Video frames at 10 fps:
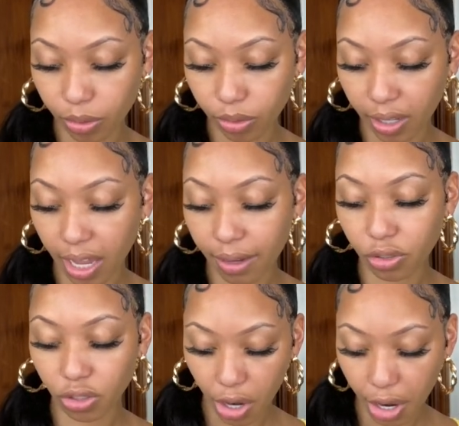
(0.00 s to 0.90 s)
So they have
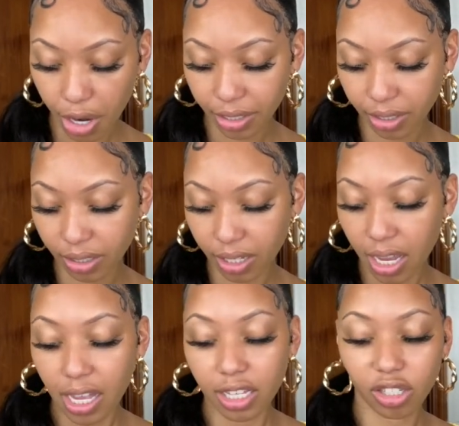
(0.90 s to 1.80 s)
shirts,
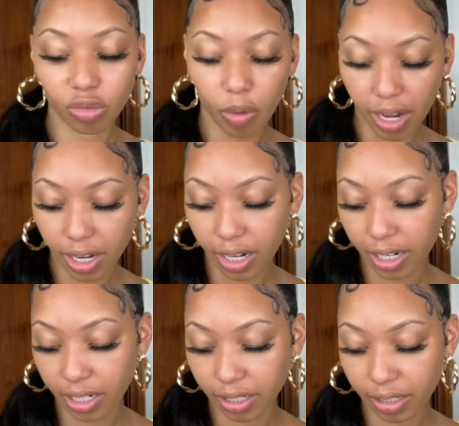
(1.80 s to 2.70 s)

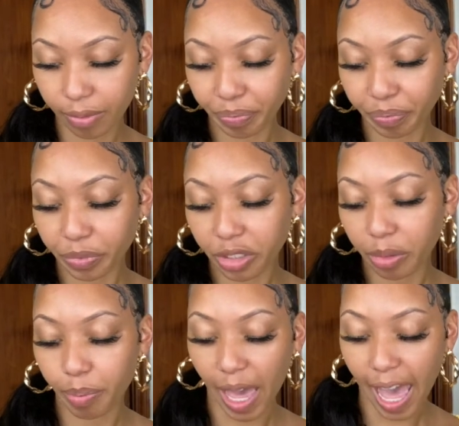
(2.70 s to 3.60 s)
sweaters,
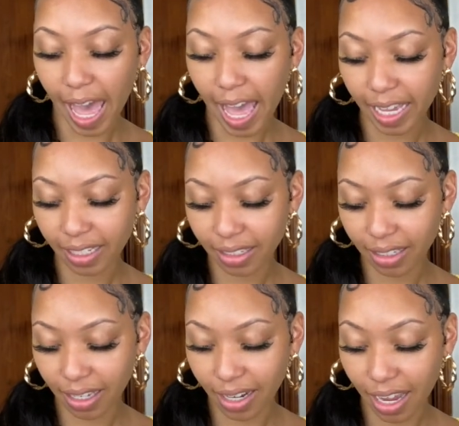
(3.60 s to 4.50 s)
bags,
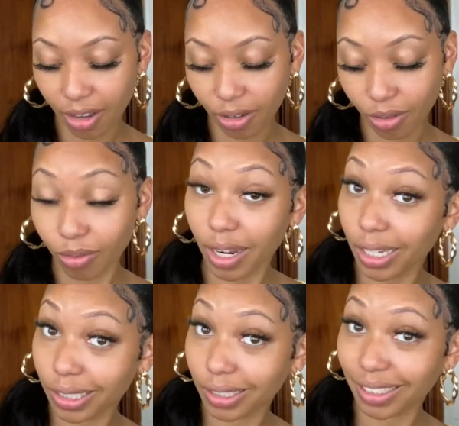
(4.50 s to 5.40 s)
and now
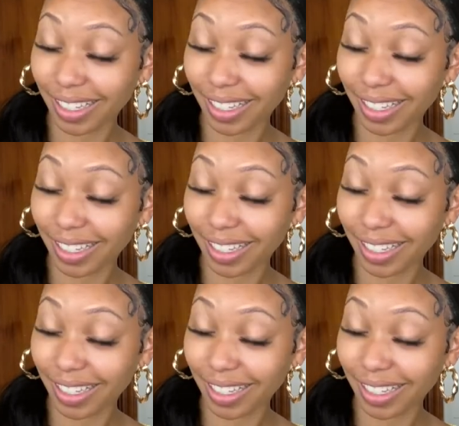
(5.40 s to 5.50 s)
rugs.